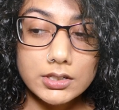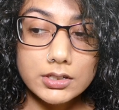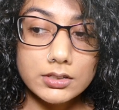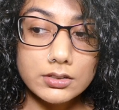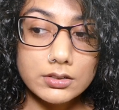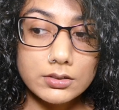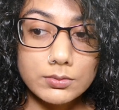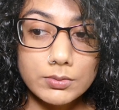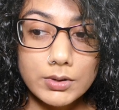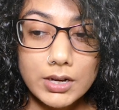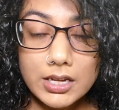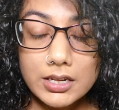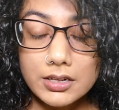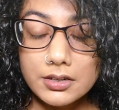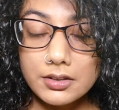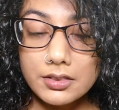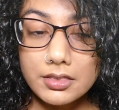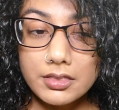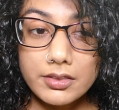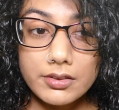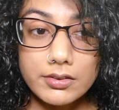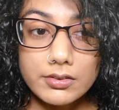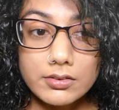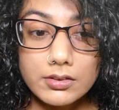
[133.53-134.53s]
well,
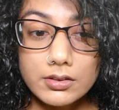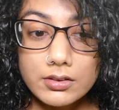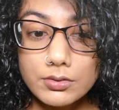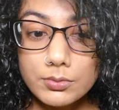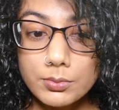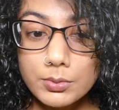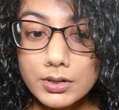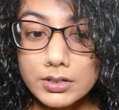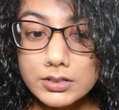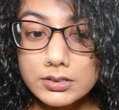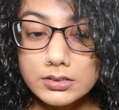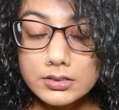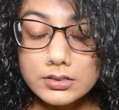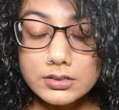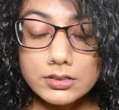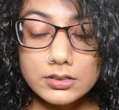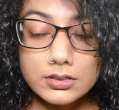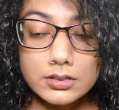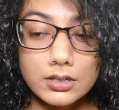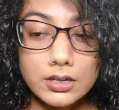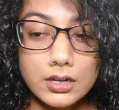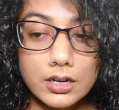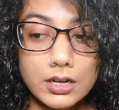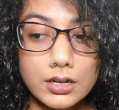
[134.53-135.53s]
this is what
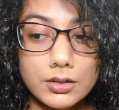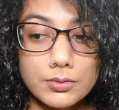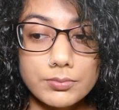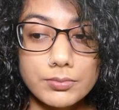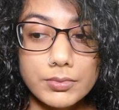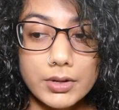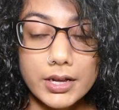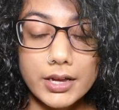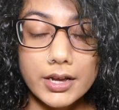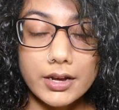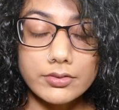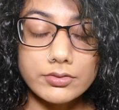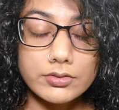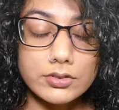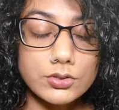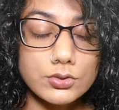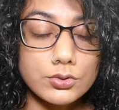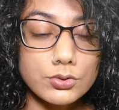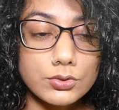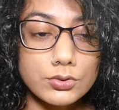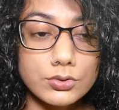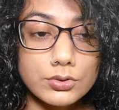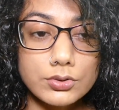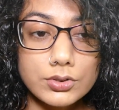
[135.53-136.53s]
I have to
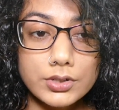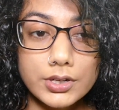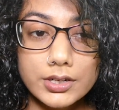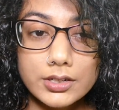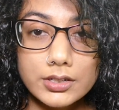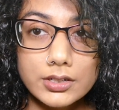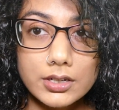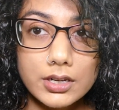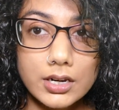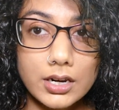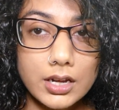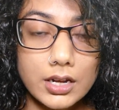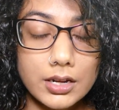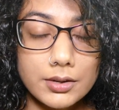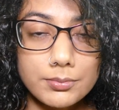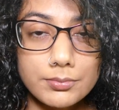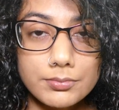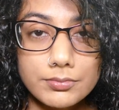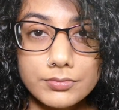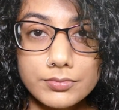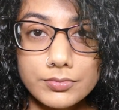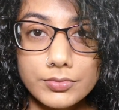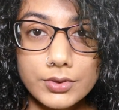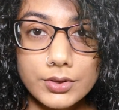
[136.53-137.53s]
do until
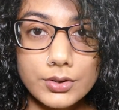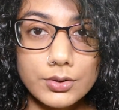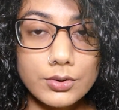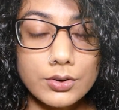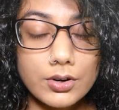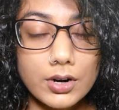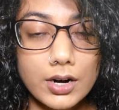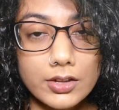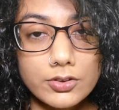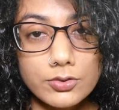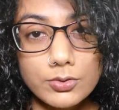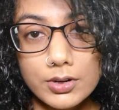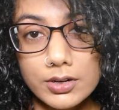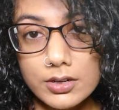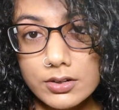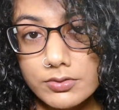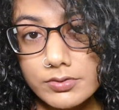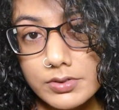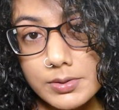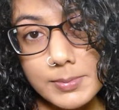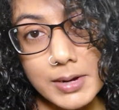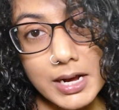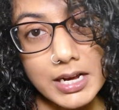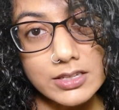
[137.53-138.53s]
I'm, graduated
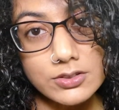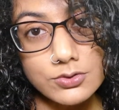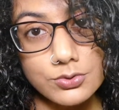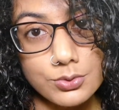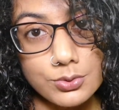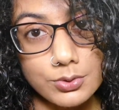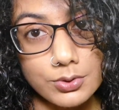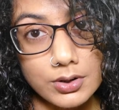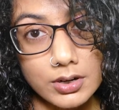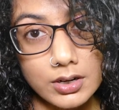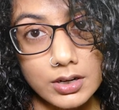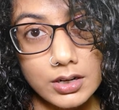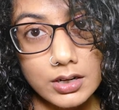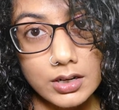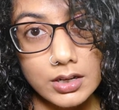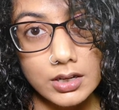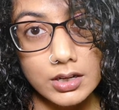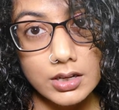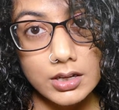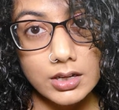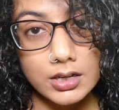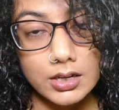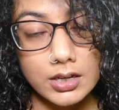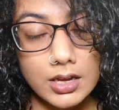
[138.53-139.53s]
from high school.
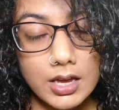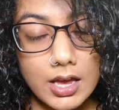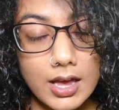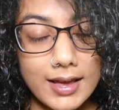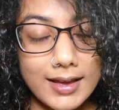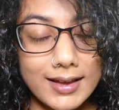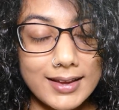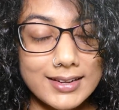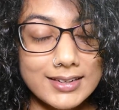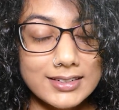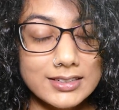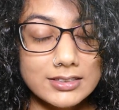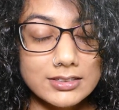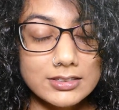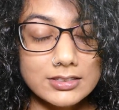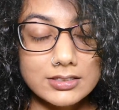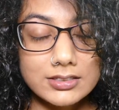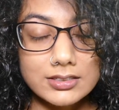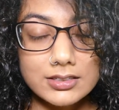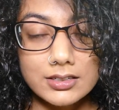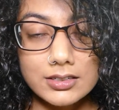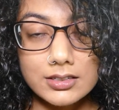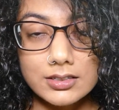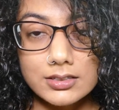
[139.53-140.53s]

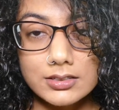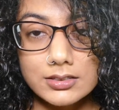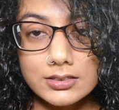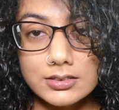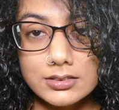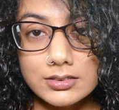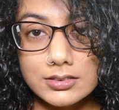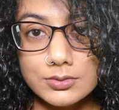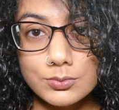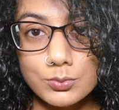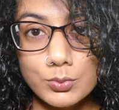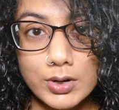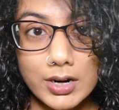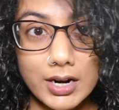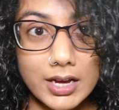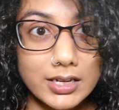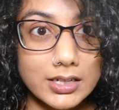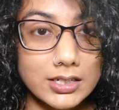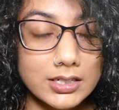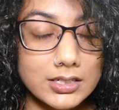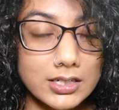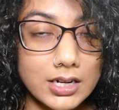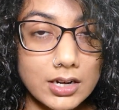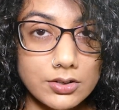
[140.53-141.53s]
And when I
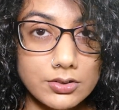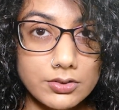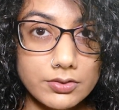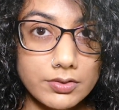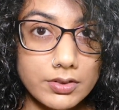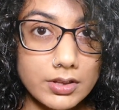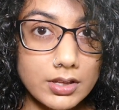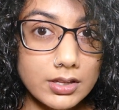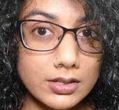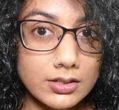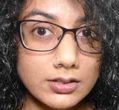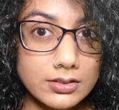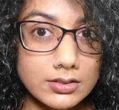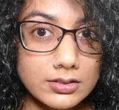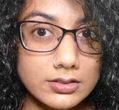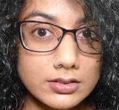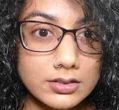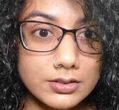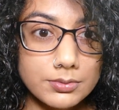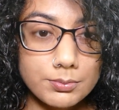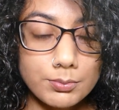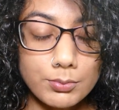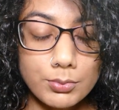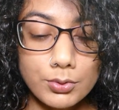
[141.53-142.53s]
get out of this,
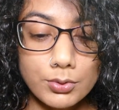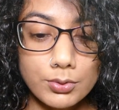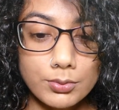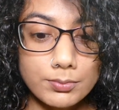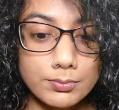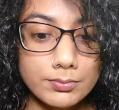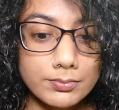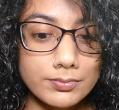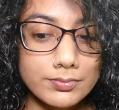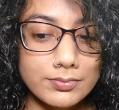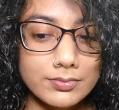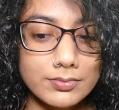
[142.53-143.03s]
boom,